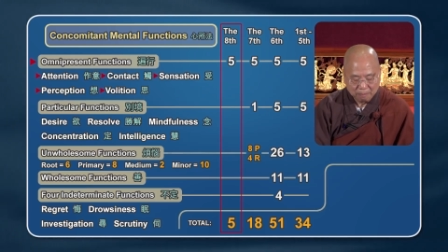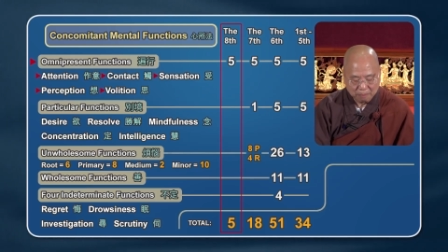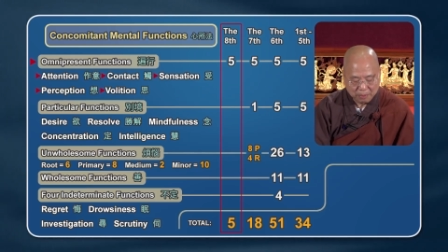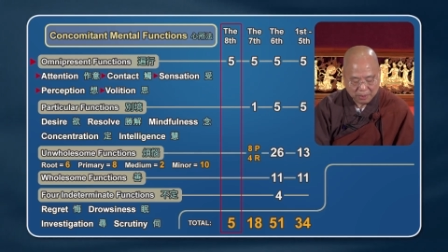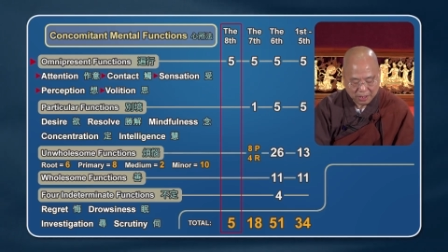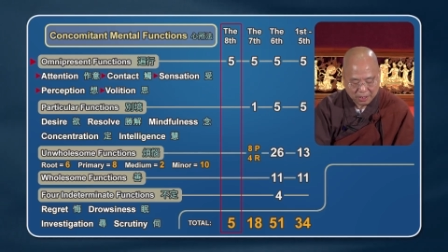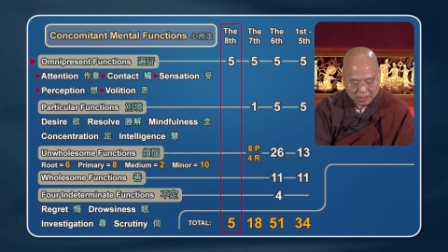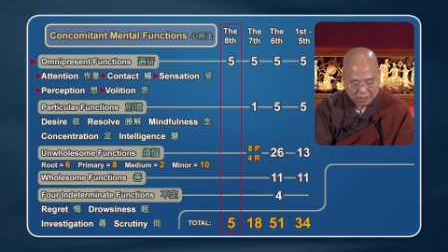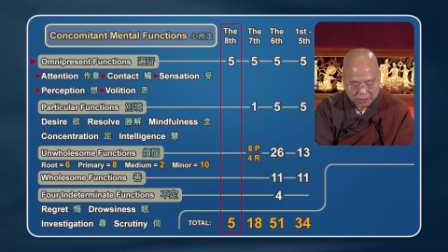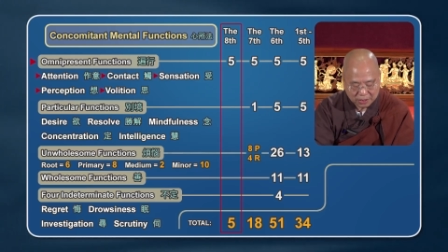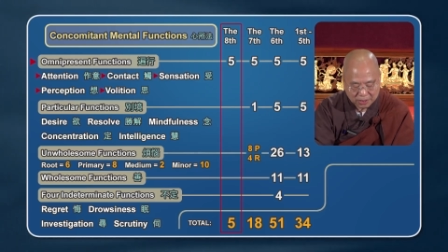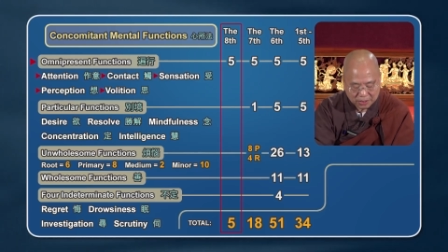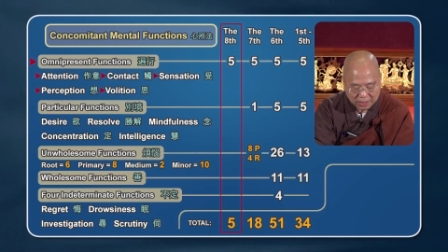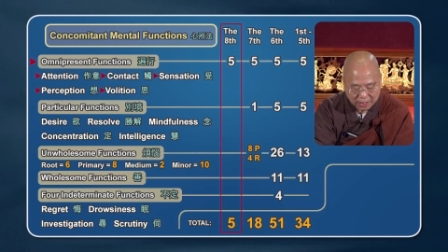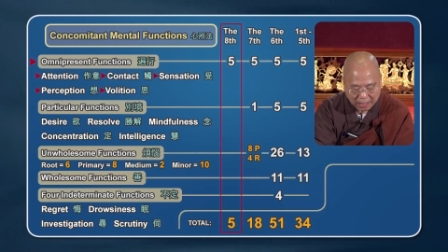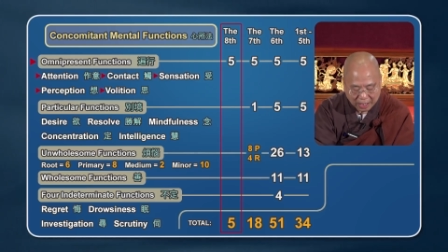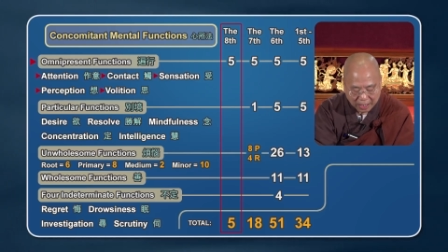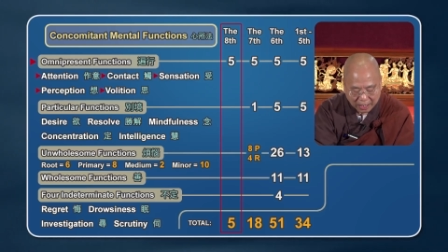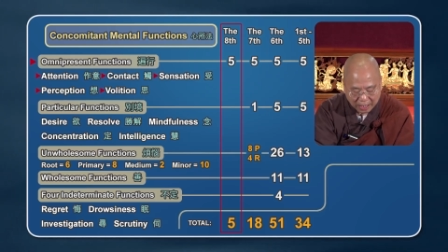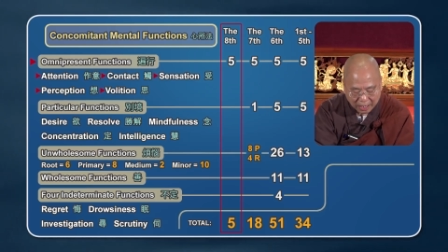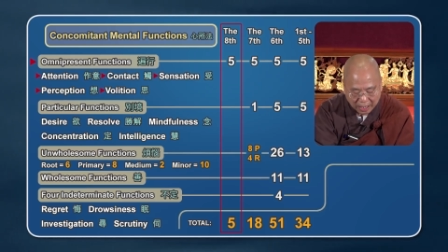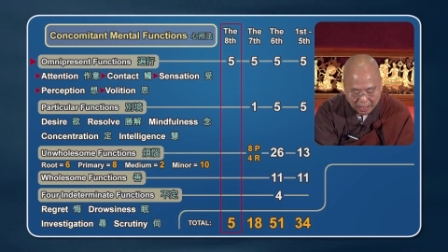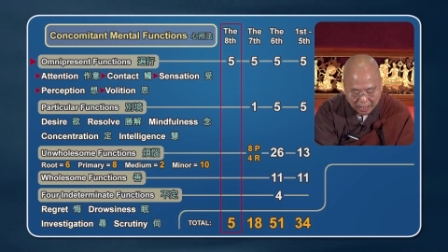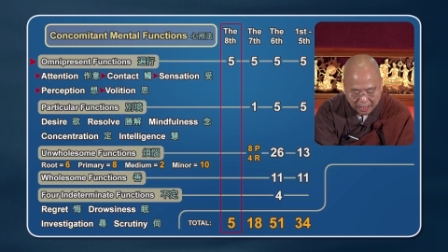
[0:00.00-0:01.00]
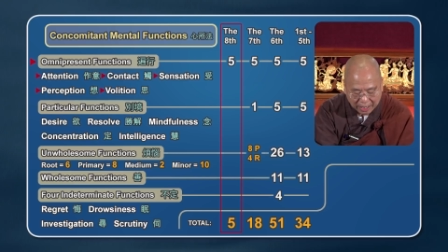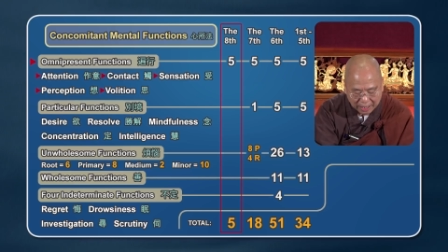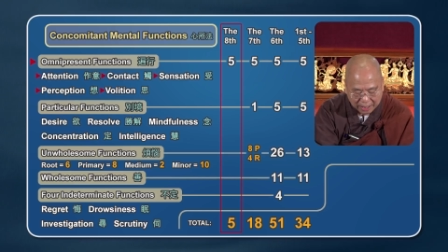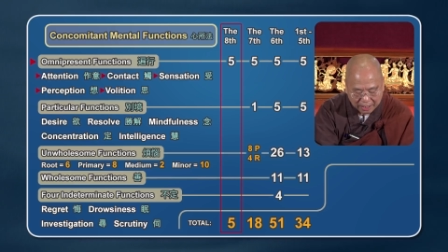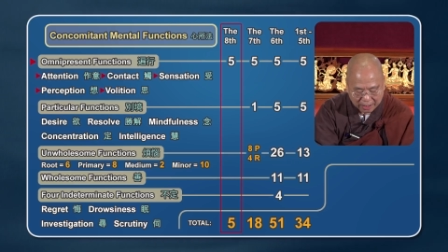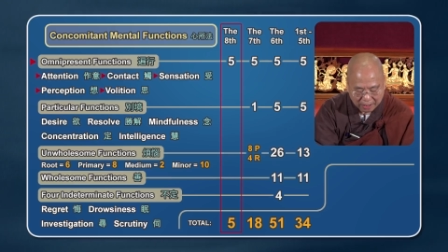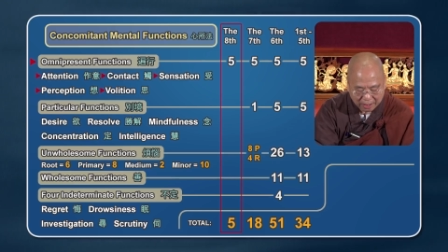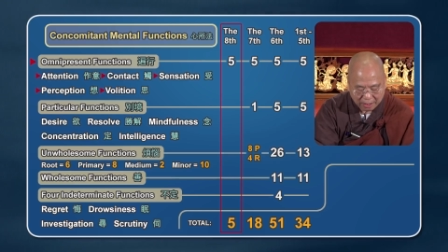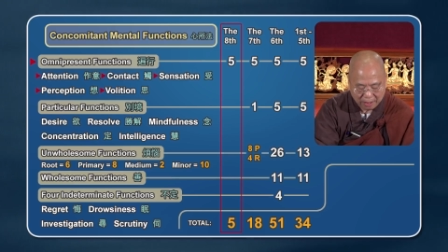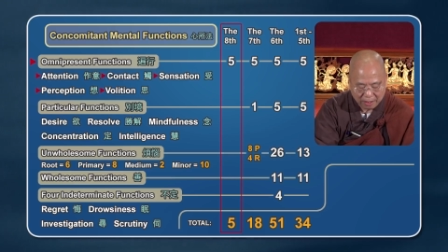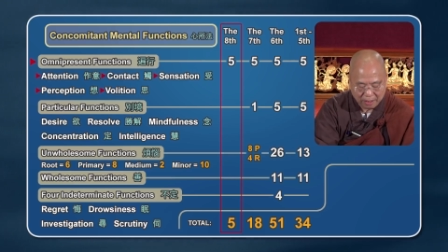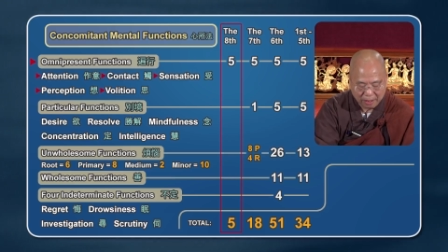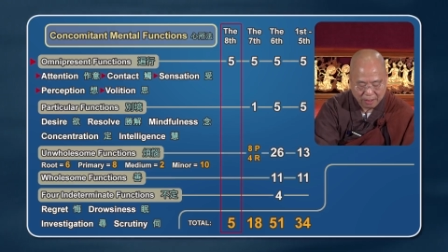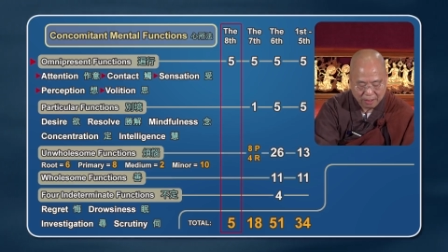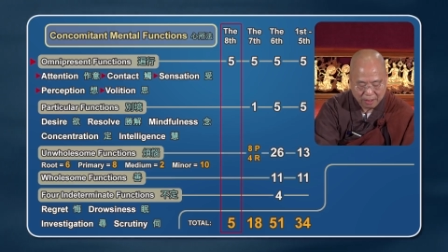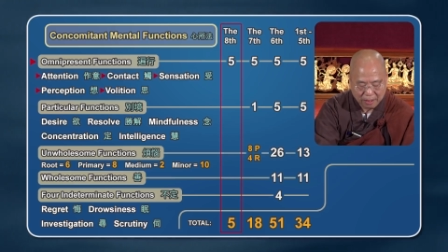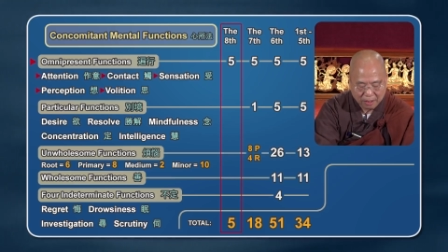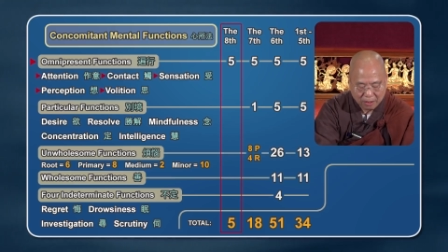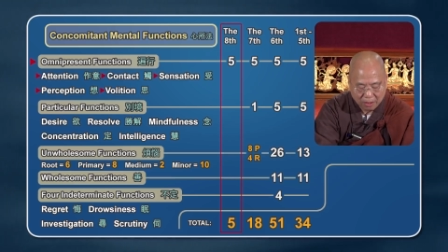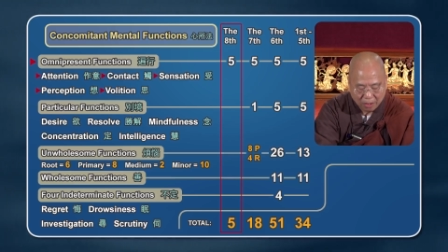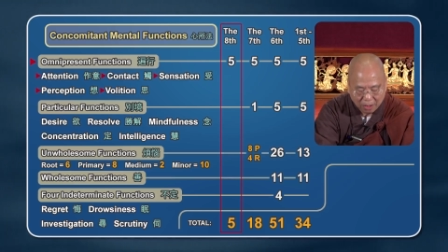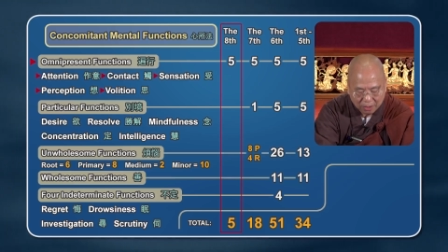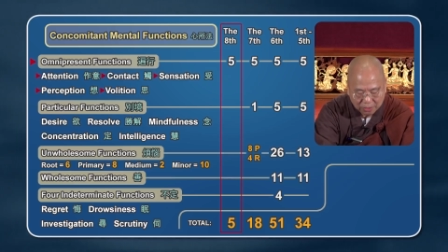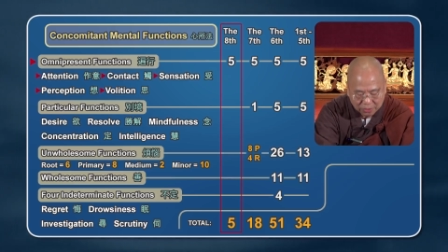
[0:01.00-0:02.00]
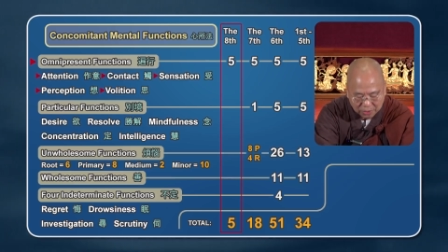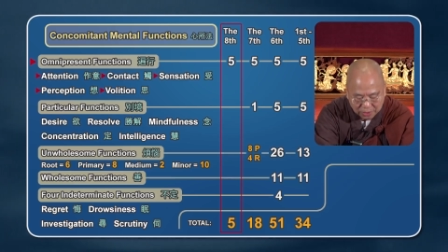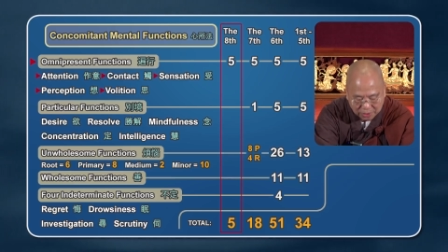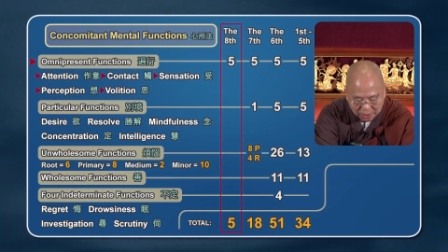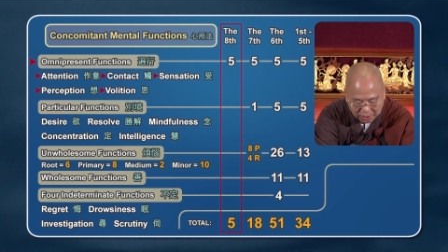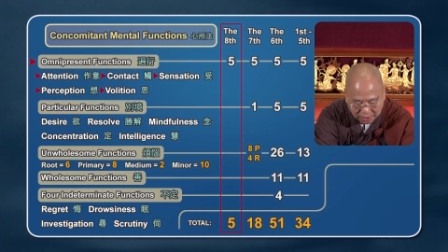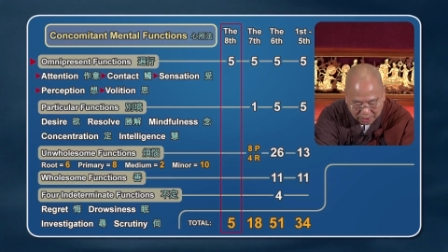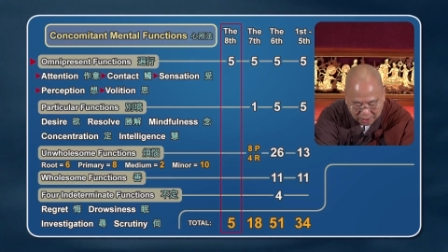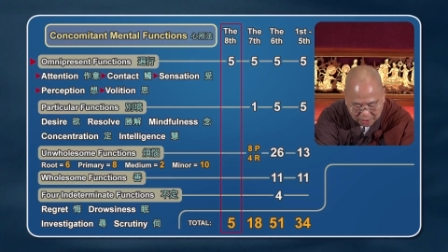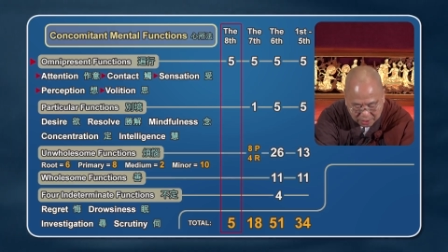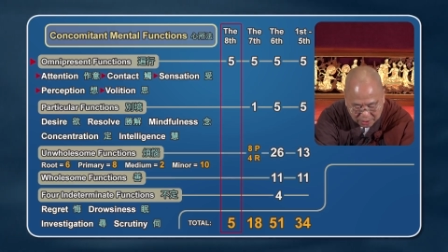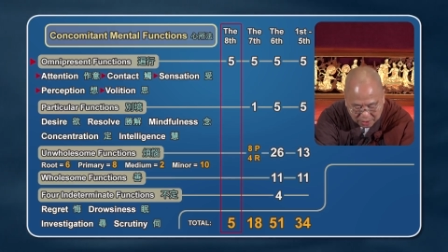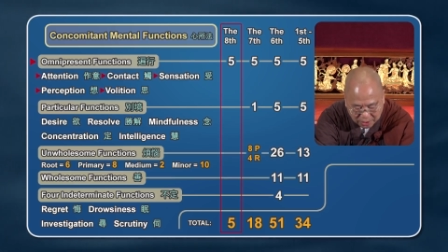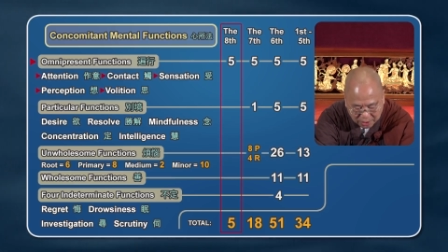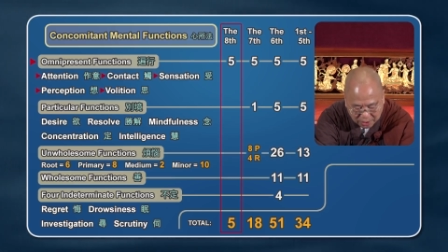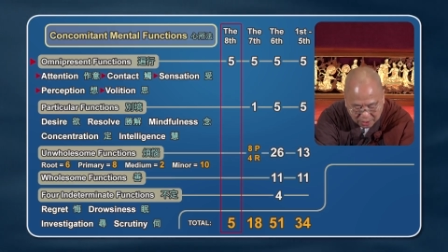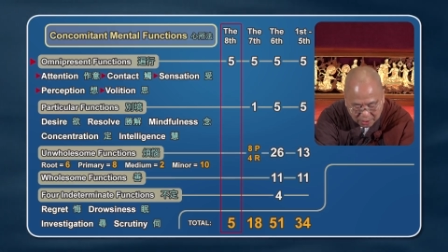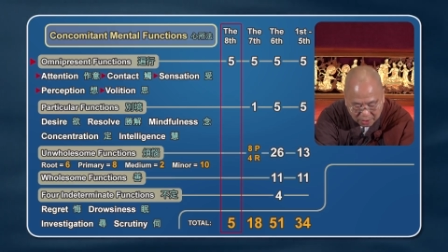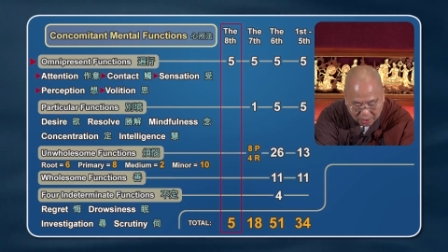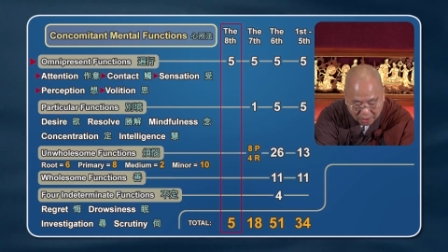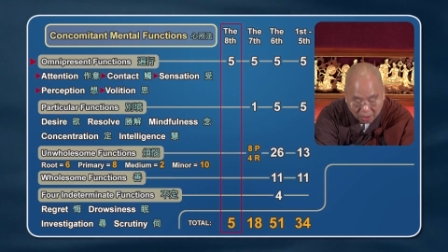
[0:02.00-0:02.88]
Because the alaya consciousness